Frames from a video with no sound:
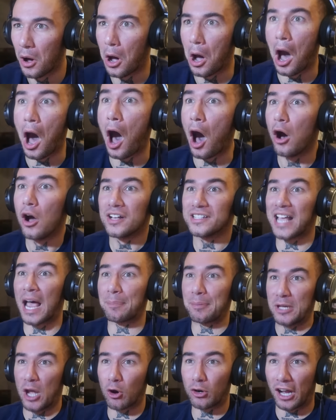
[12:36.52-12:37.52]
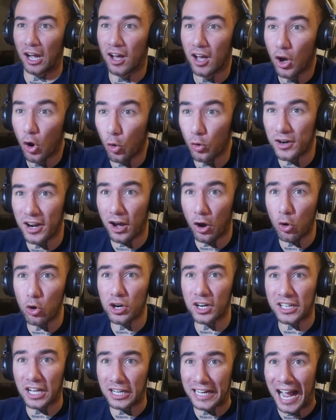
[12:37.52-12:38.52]
Oh, tapioca, una
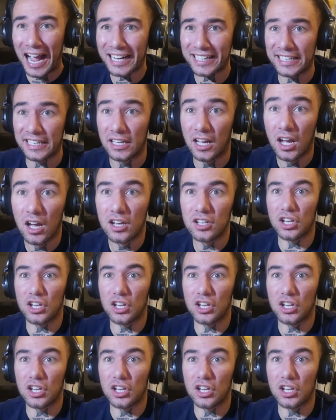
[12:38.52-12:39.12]
una kagaki,